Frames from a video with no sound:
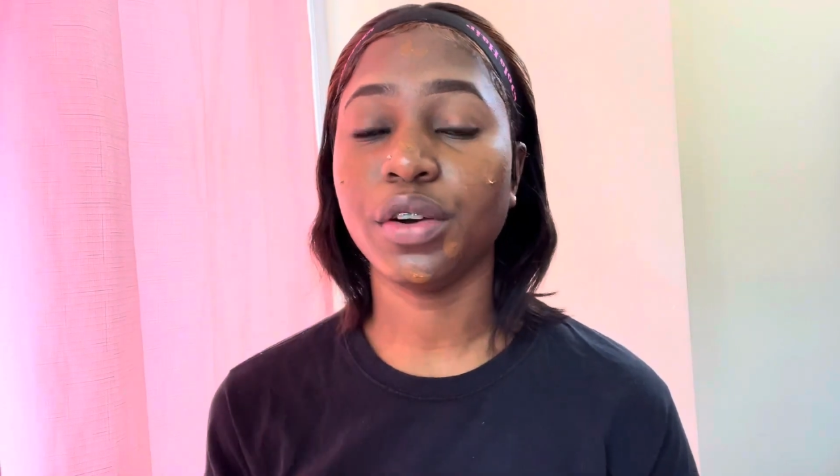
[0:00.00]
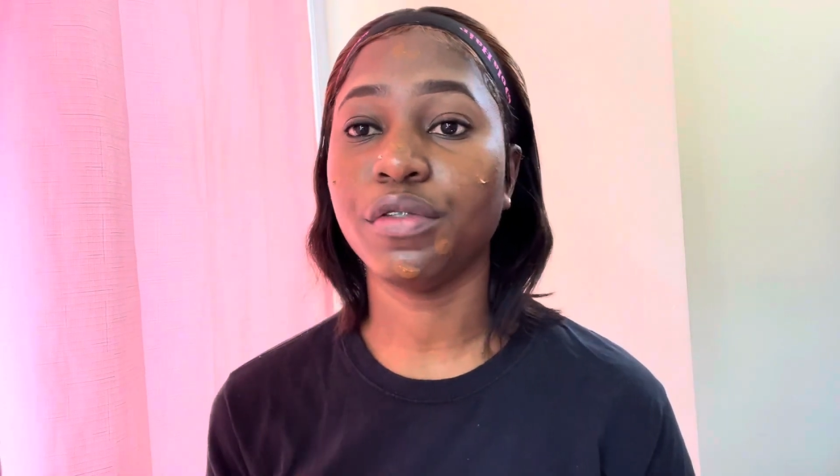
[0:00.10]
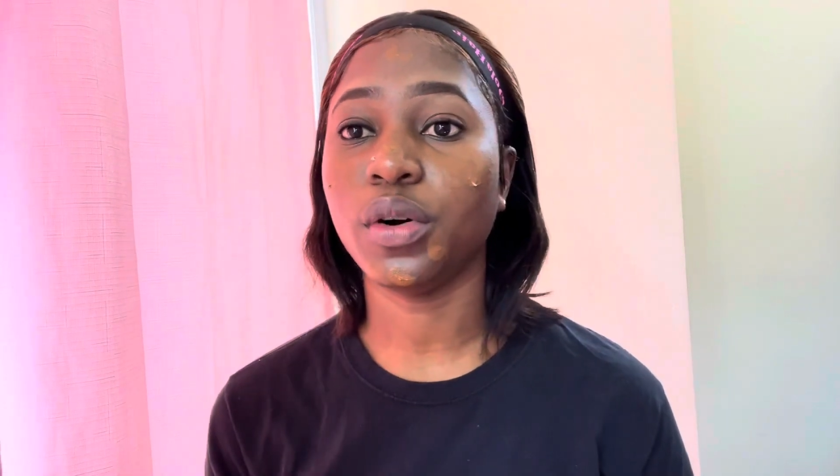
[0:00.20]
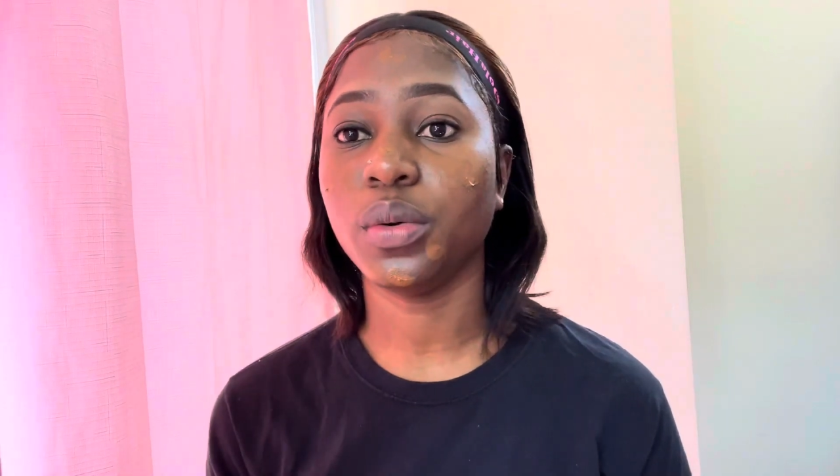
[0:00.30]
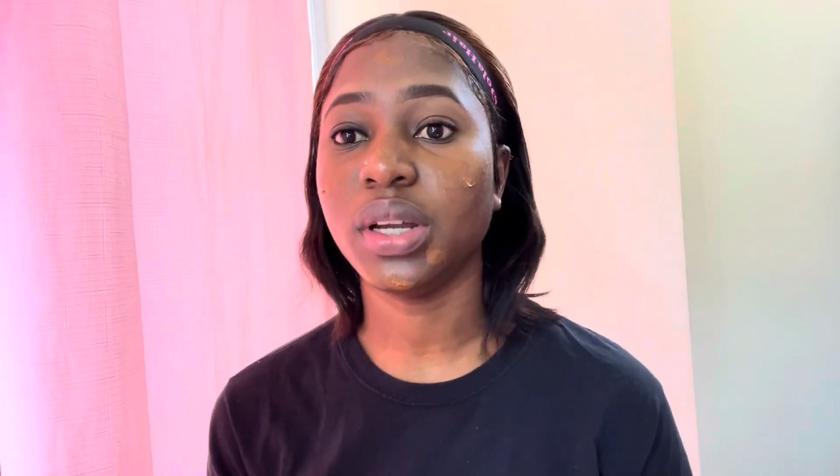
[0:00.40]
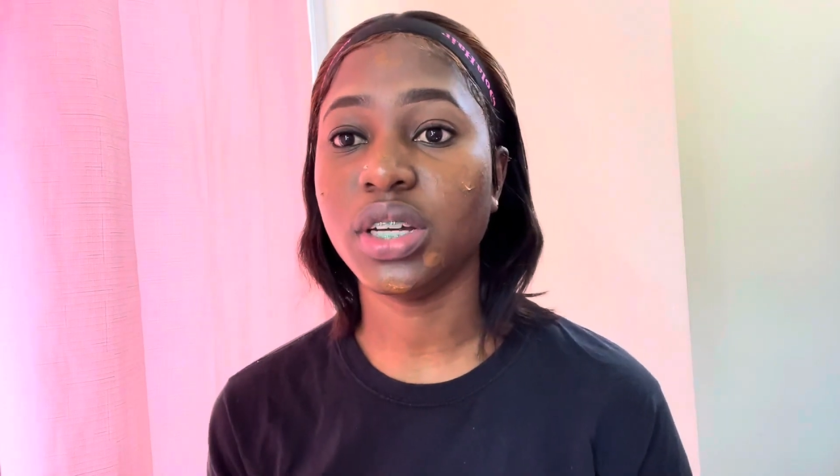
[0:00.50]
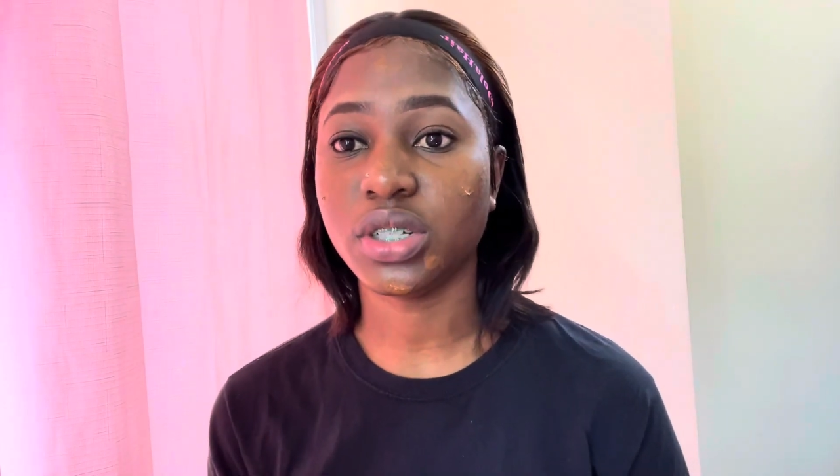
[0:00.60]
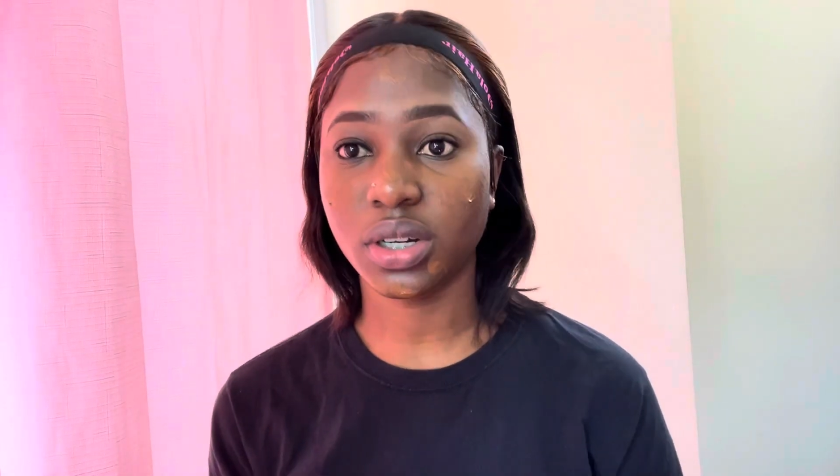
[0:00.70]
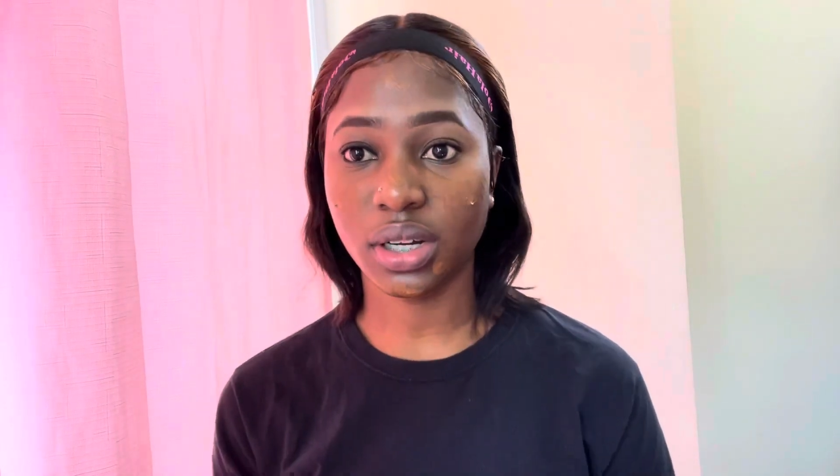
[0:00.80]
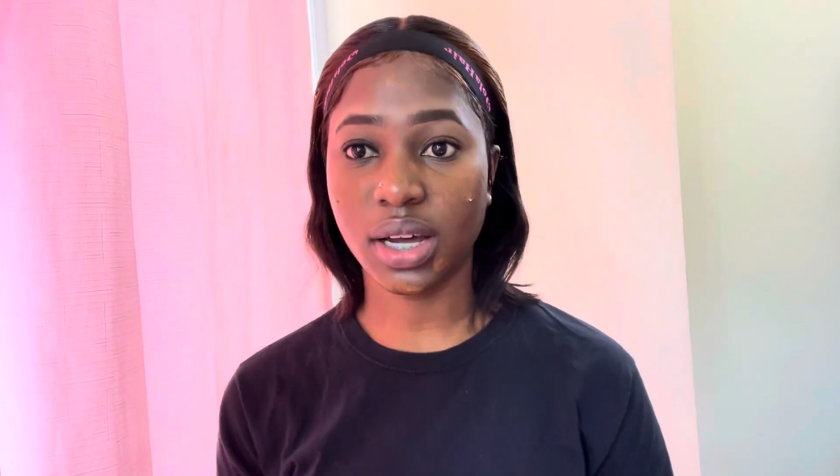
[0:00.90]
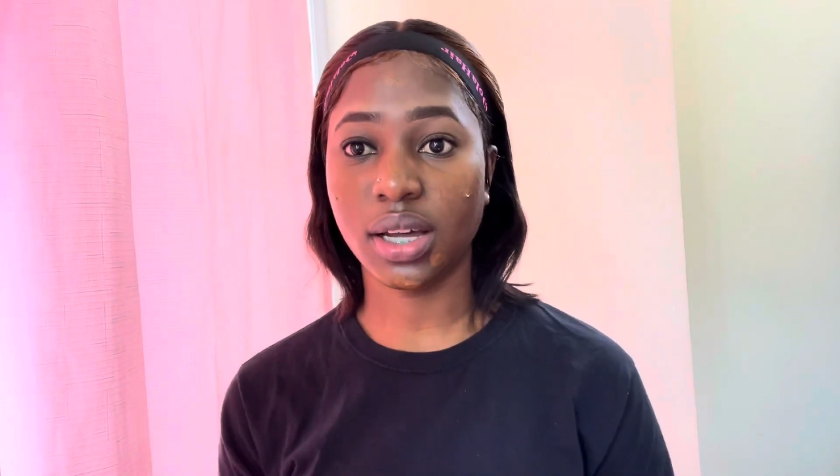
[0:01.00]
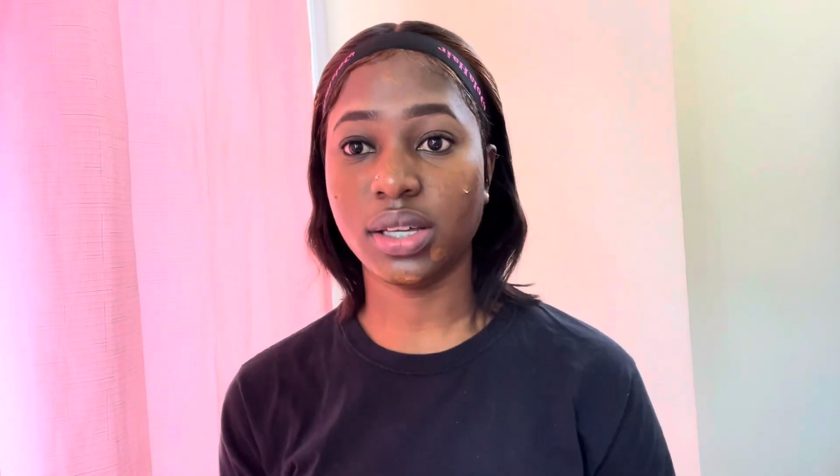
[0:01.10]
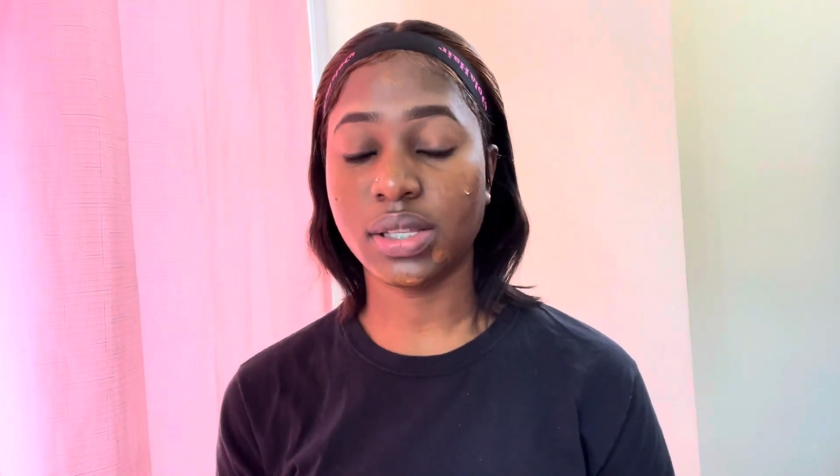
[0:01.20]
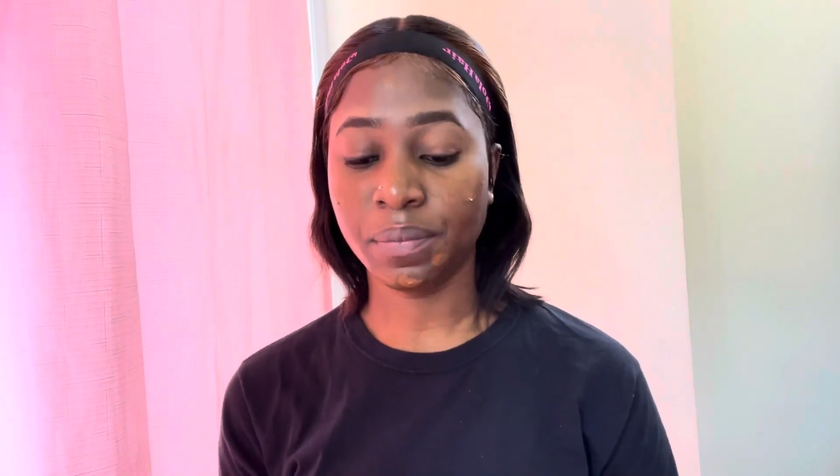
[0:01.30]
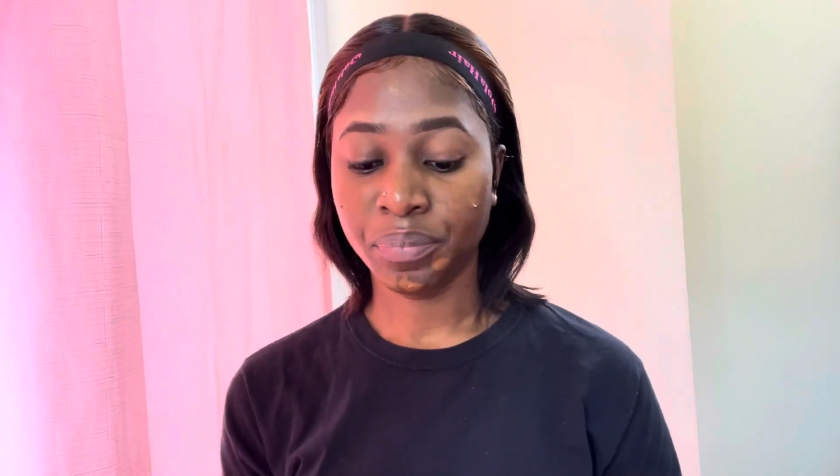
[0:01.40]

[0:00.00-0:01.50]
foundation, guys,